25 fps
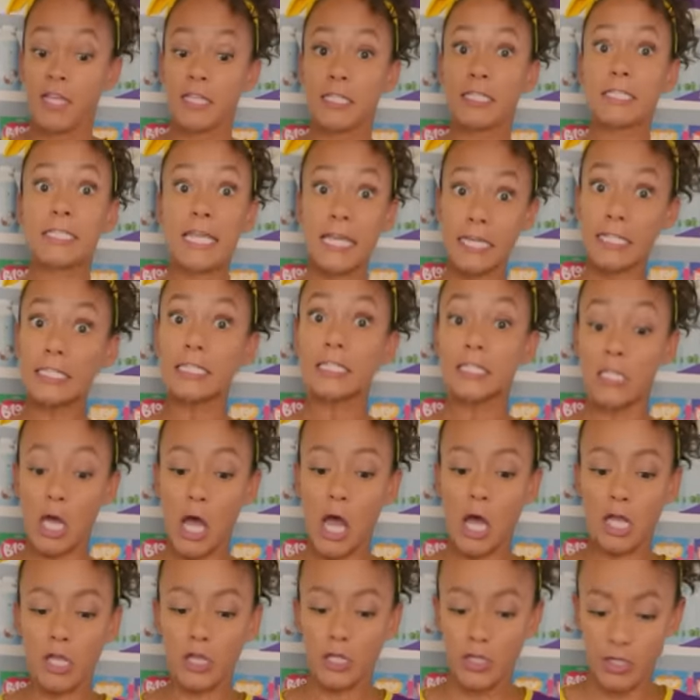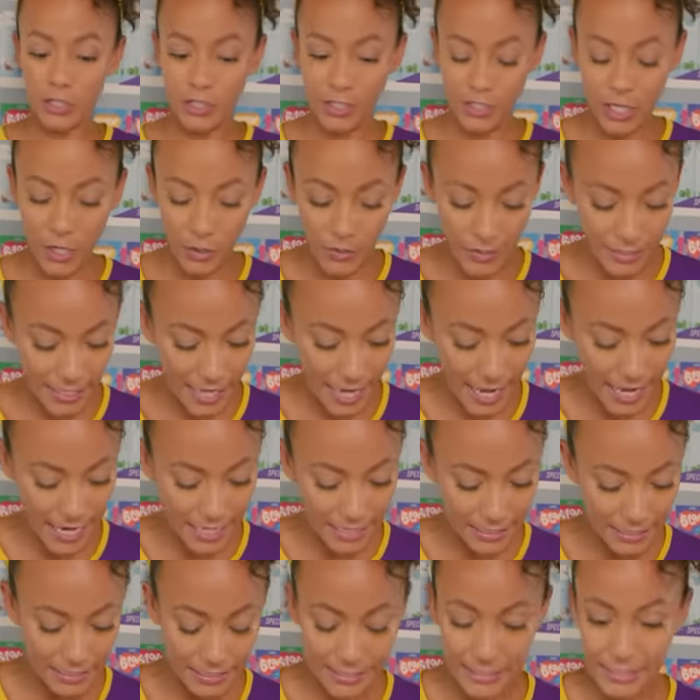Six dollars. Okay,
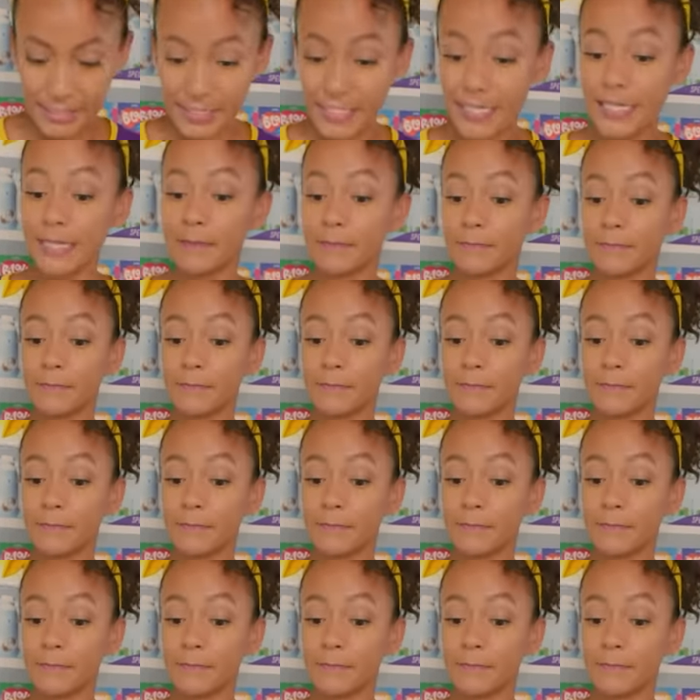let's see.